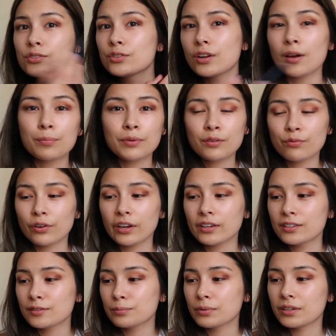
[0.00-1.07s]
Do not be
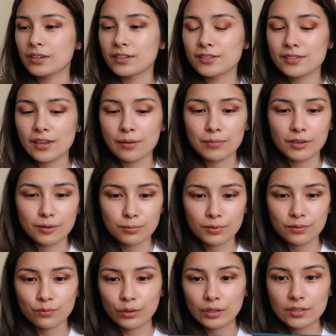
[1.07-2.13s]
frightened because I'm gonna be
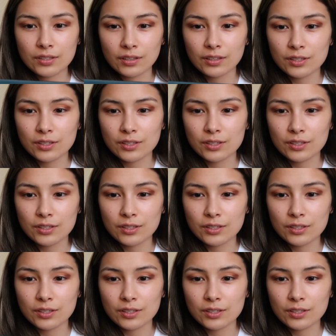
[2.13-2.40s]
fixing